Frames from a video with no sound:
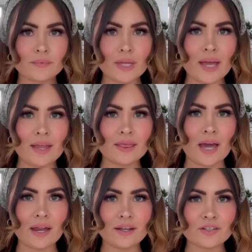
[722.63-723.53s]
And
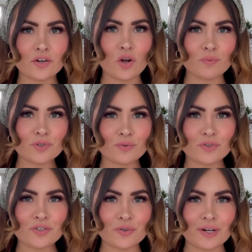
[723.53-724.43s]
that is our homeschool
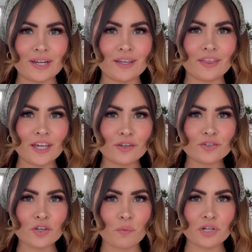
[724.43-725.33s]
story. Thank you
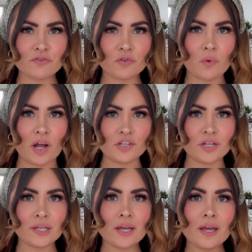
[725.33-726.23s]
so much for
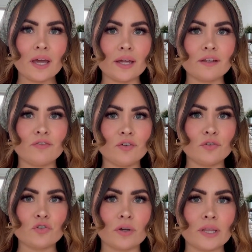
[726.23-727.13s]
watching. And if you
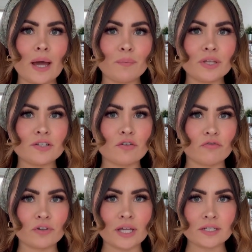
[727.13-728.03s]
enjoyed that, please
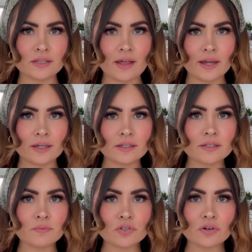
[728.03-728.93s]
don't forget to like and
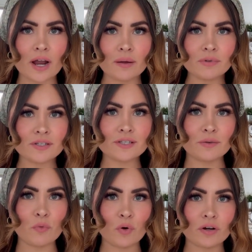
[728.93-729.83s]
subscribe to see
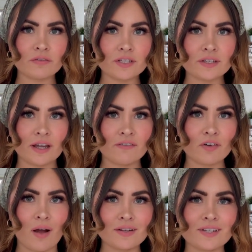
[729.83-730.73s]
more of this kind of
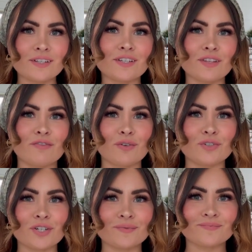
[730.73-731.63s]
content in the future.